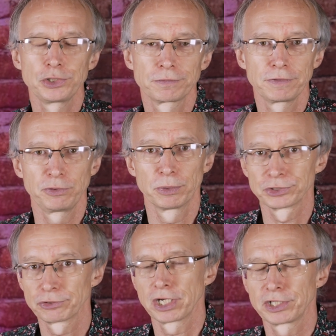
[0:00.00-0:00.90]
useful if you want
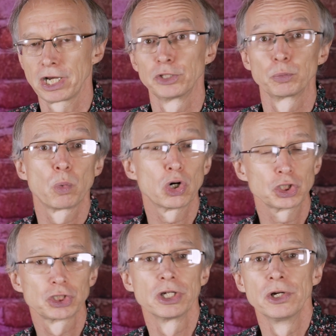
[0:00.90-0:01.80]
to create colored
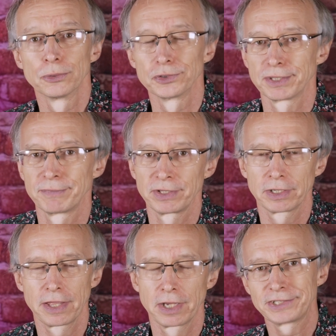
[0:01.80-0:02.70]
wash or something
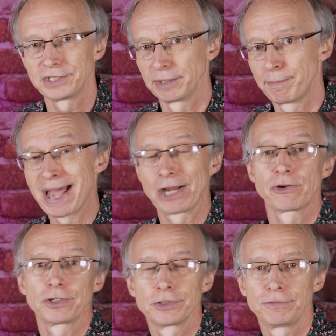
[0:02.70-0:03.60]
like that in the
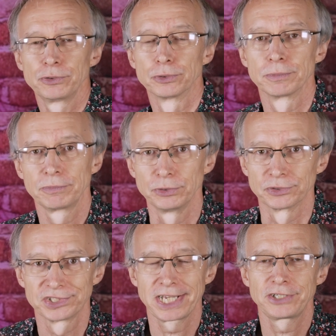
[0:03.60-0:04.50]
background of your
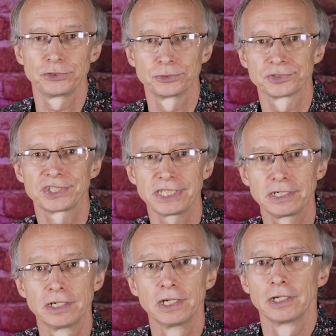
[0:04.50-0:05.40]
set or your
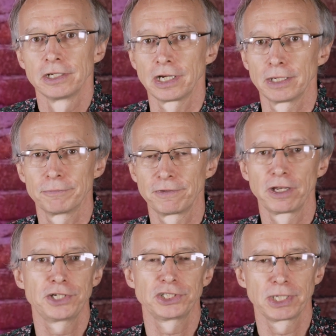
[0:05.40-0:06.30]
scene, for
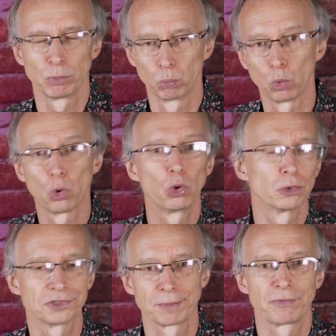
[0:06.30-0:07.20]
lighting up a wall
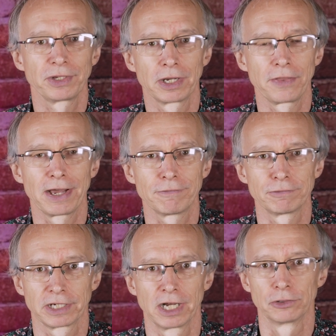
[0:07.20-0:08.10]
or something like that
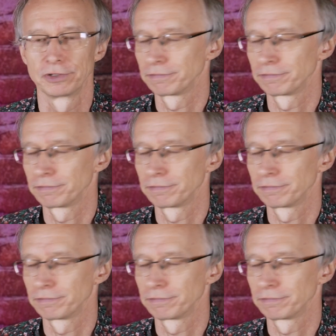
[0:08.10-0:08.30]
for a colored